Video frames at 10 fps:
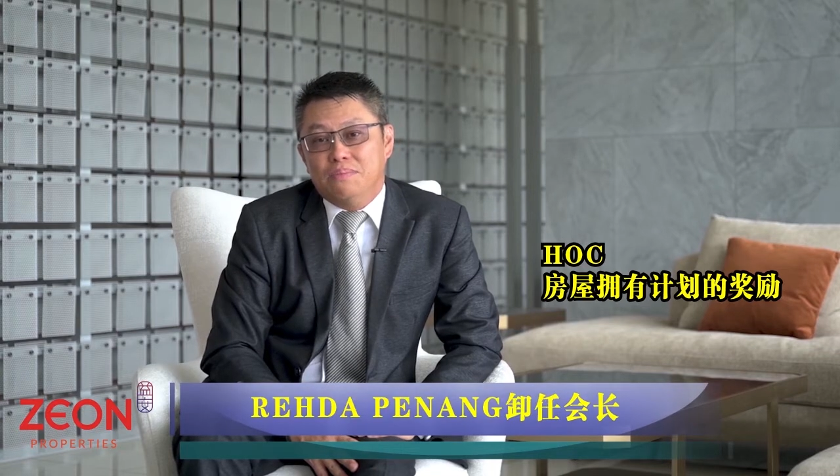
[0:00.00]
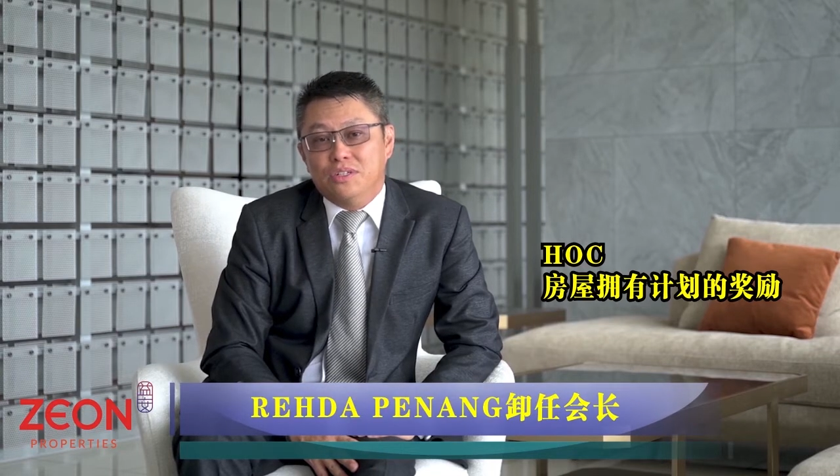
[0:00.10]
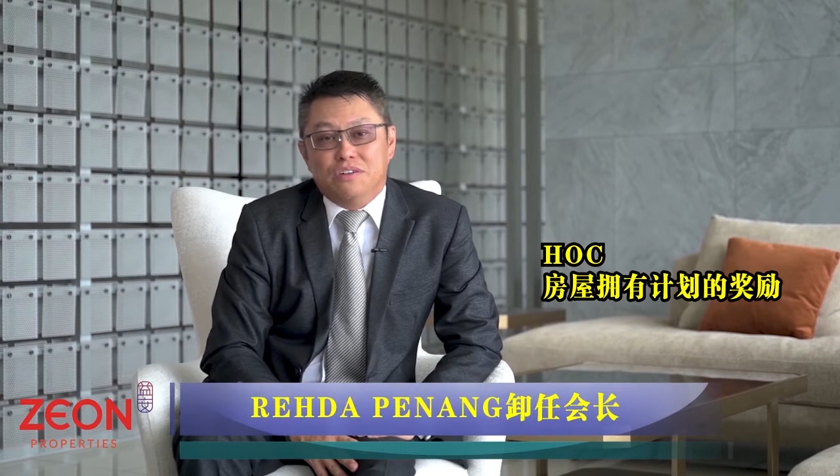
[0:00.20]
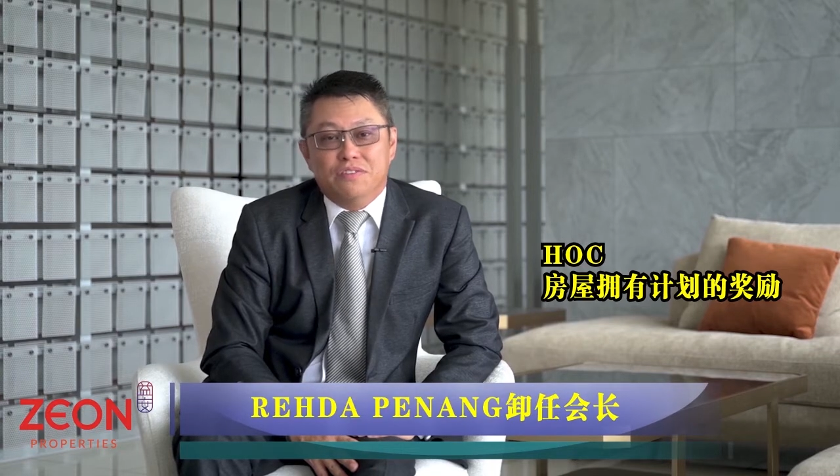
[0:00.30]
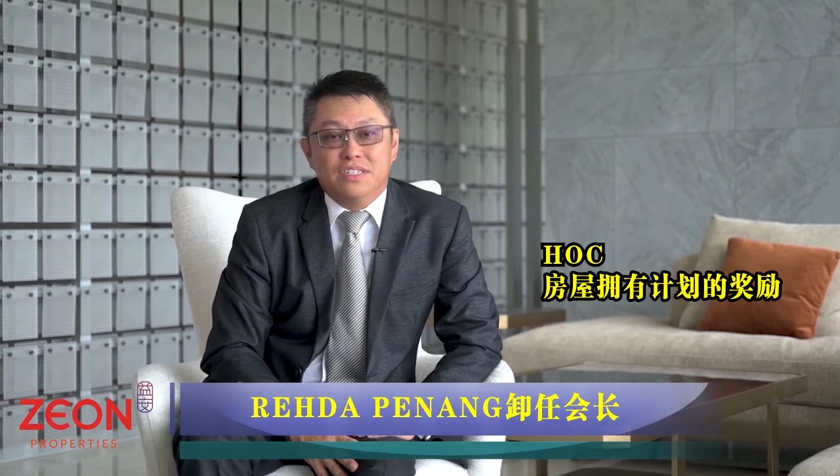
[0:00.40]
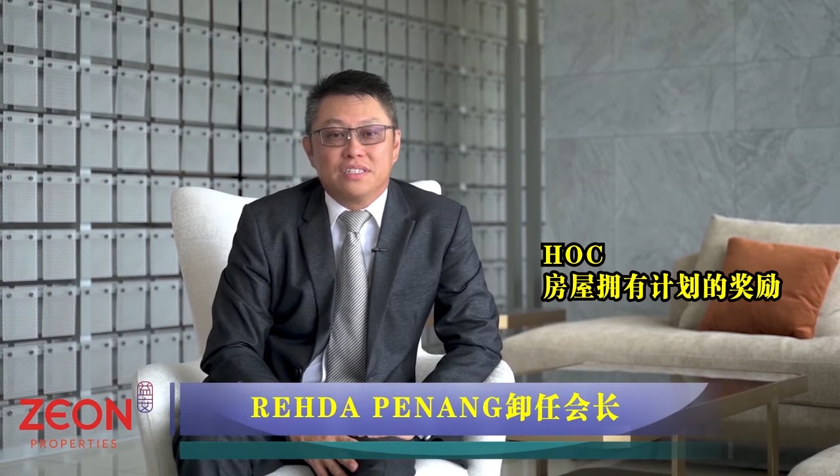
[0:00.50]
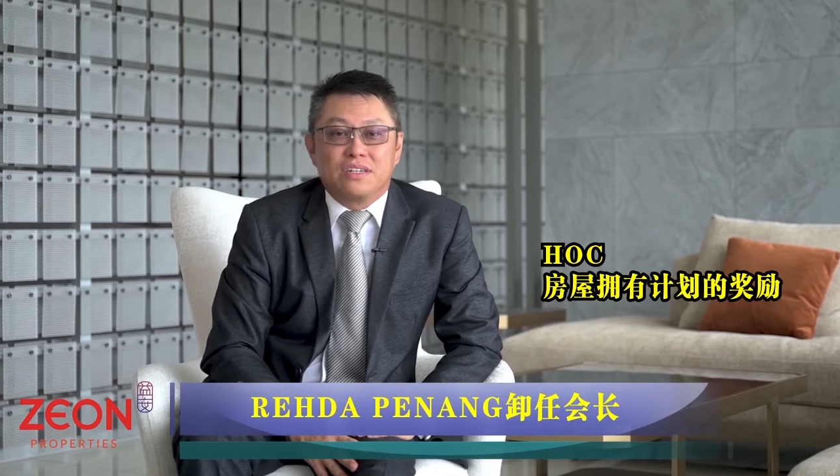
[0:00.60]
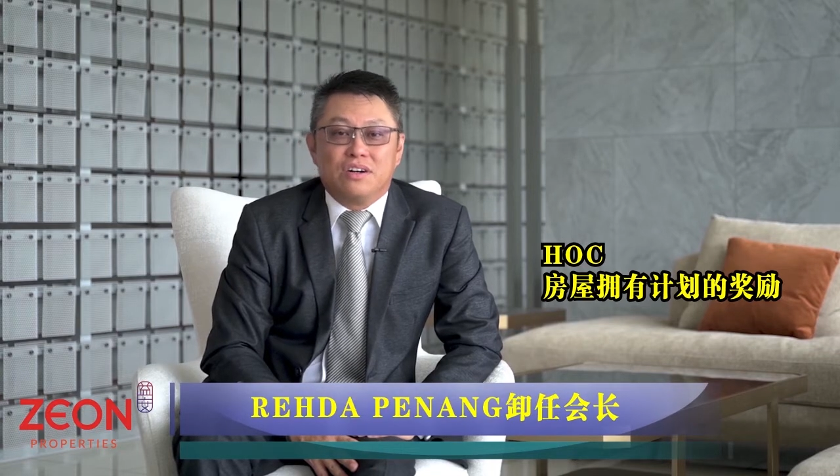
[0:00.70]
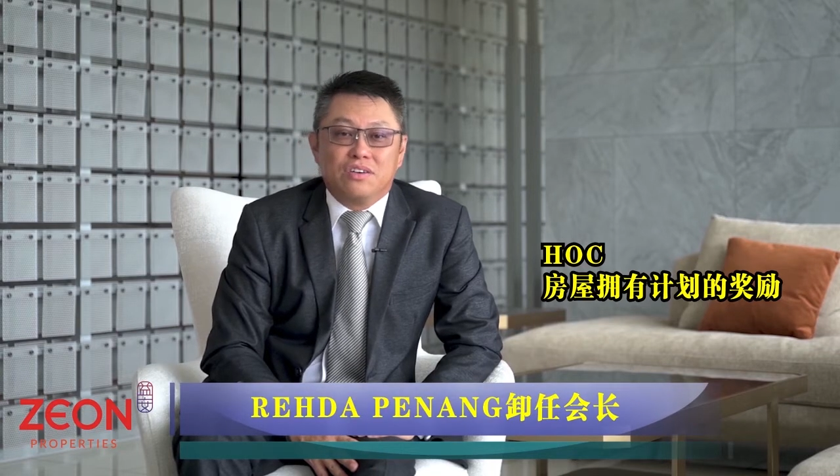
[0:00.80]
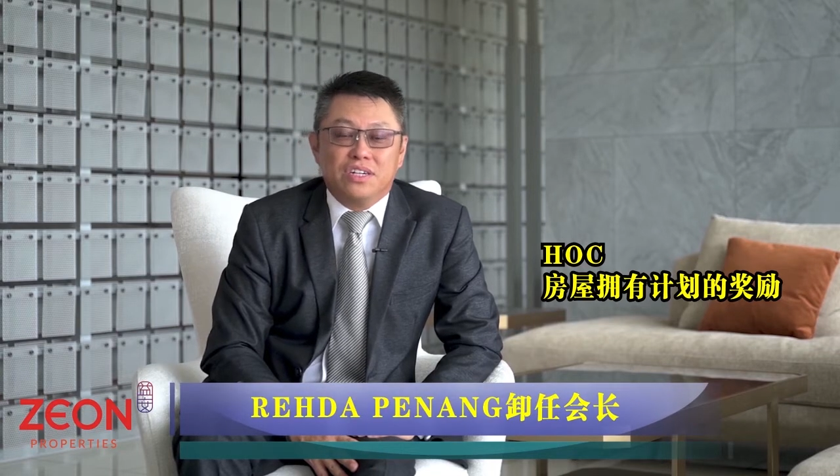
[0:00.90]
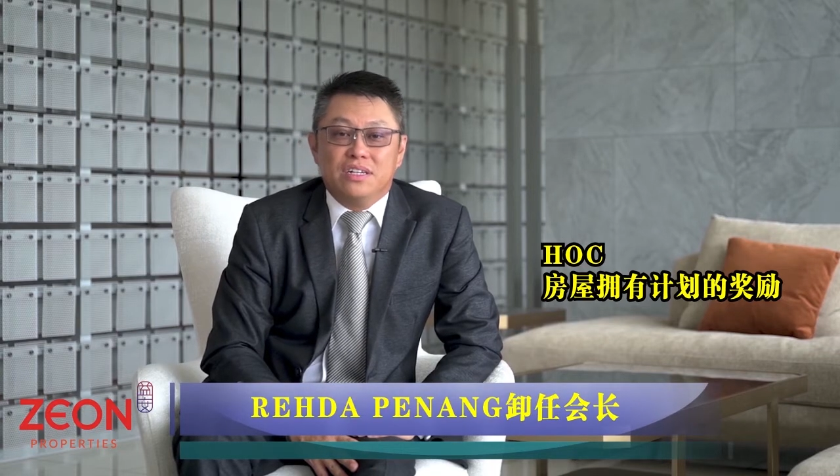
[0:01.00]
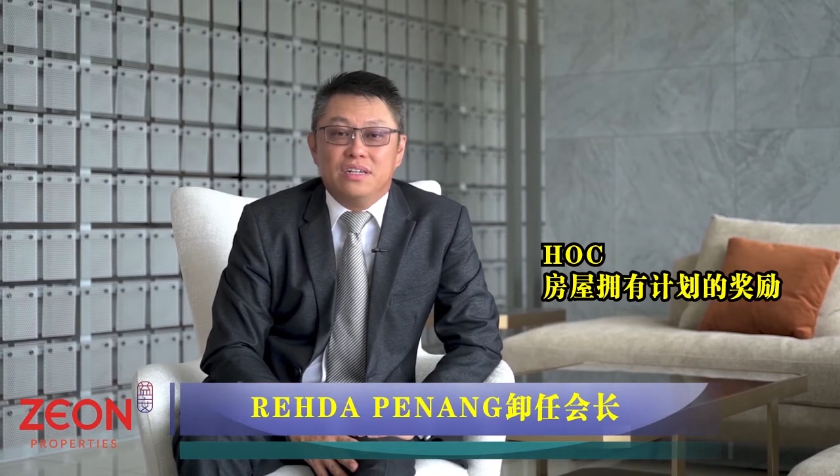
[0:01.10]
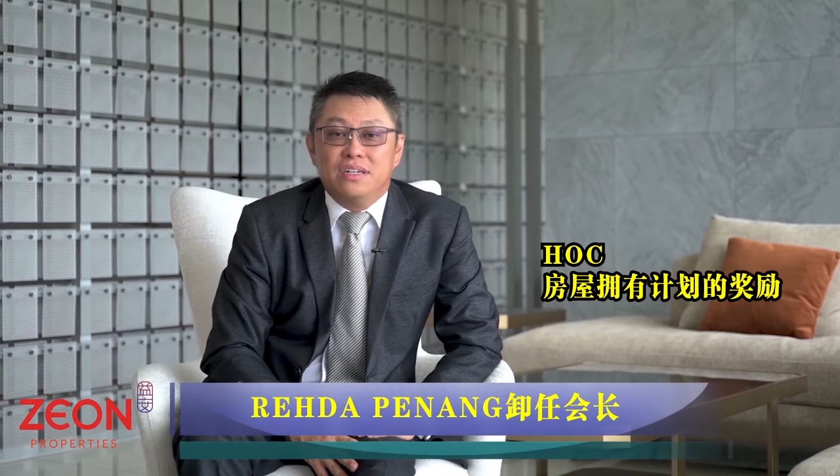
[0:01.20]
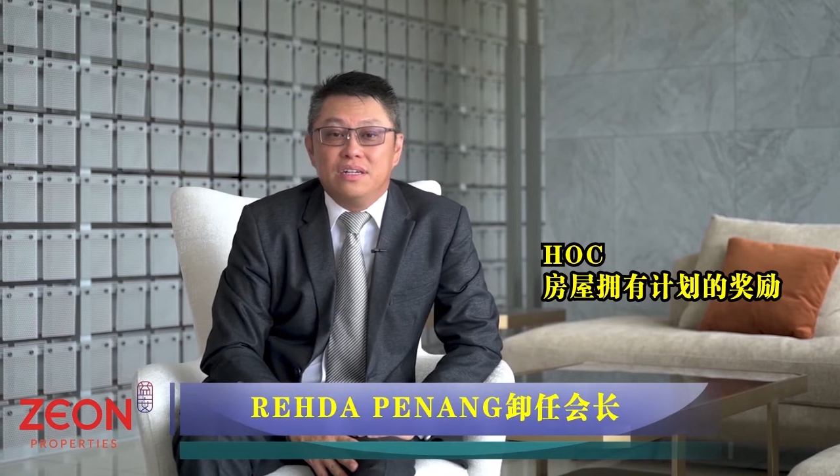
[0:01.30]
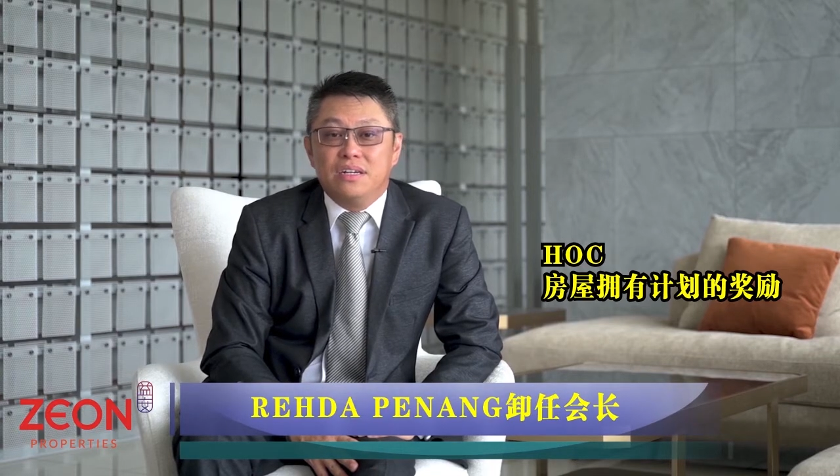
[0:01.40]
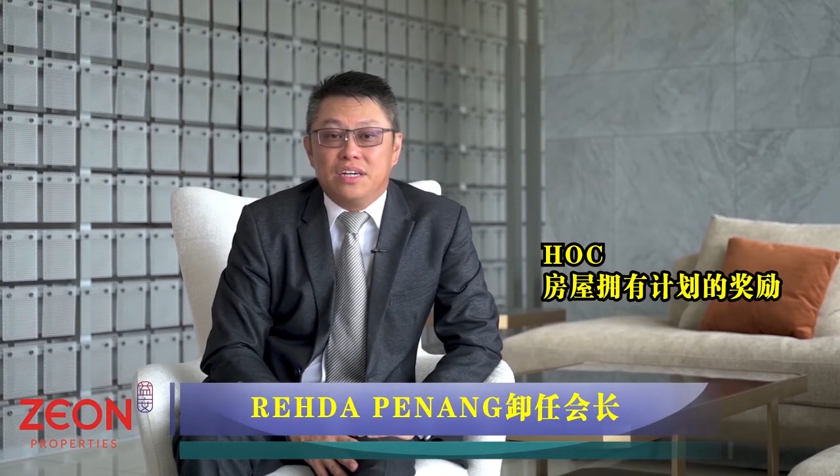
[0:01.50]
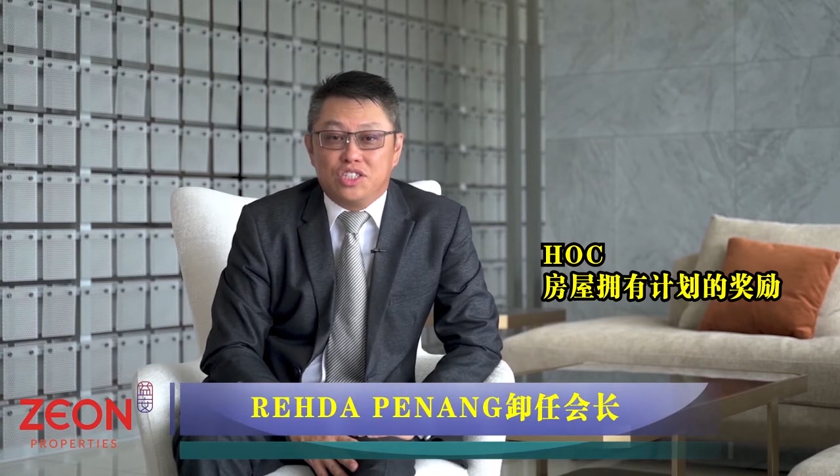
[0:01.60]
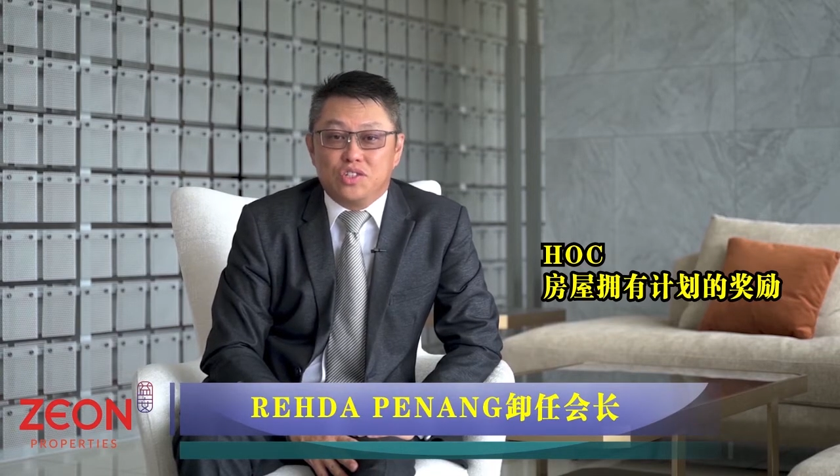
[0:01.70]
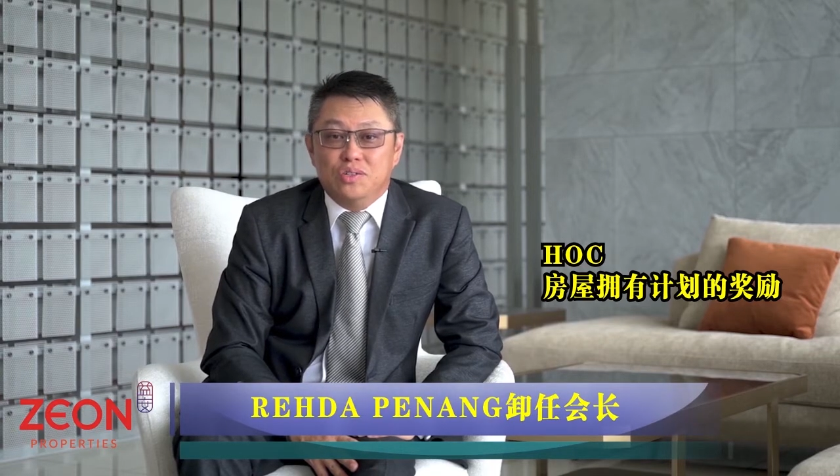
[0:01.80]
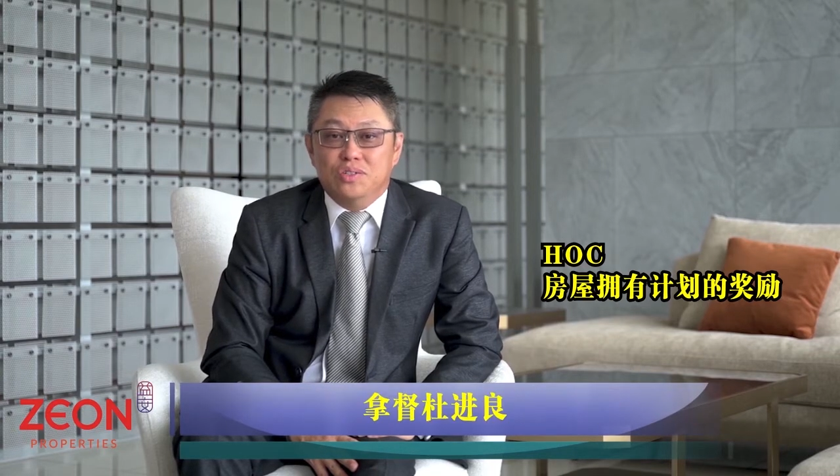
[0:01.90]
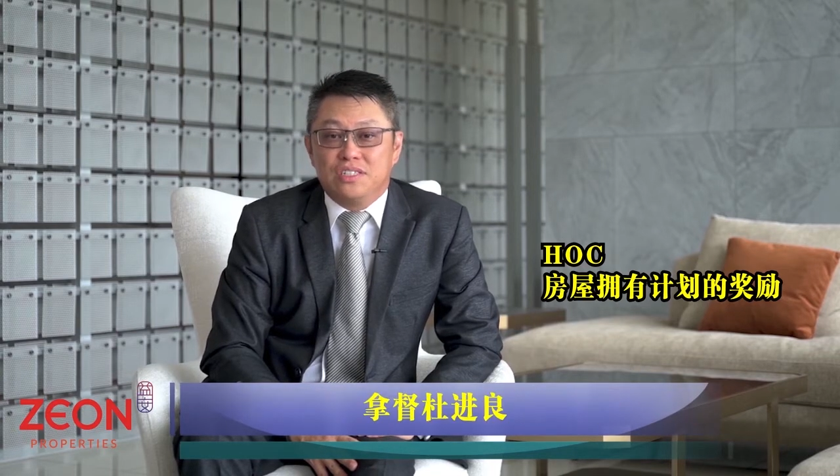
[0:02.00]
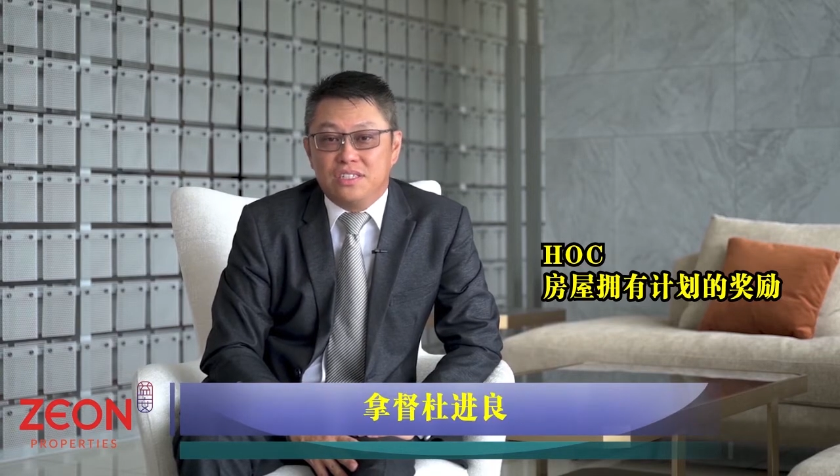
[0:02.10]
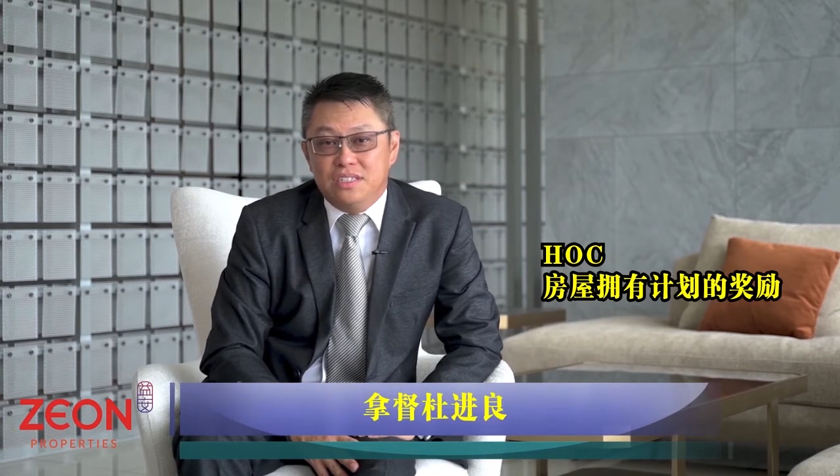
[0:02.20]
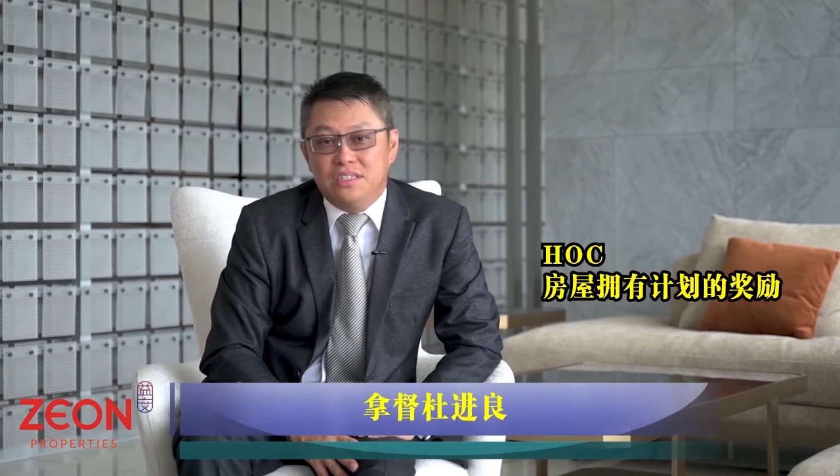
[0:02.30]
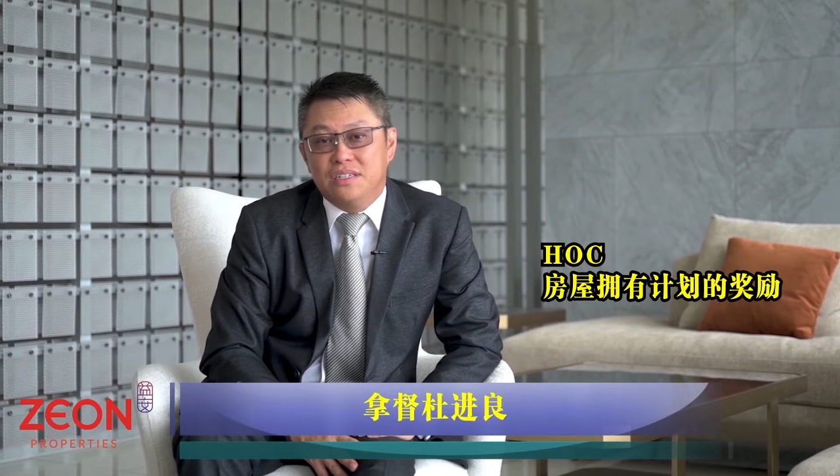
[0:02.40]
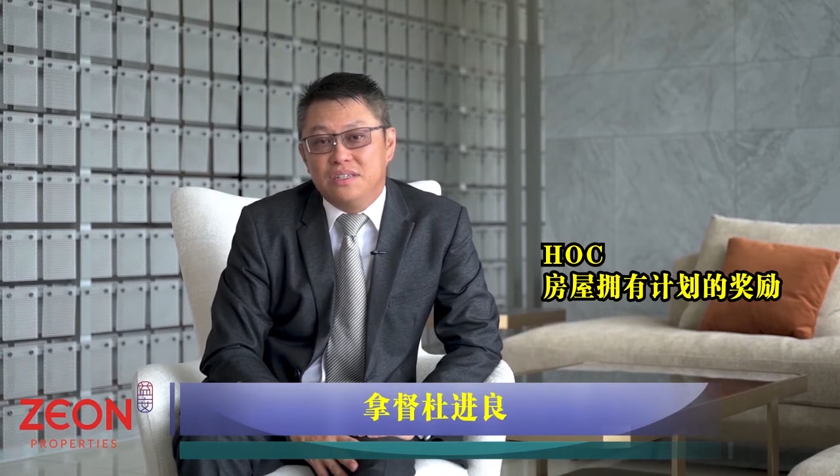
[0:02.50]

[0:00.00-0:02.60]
Most of us call it HOC,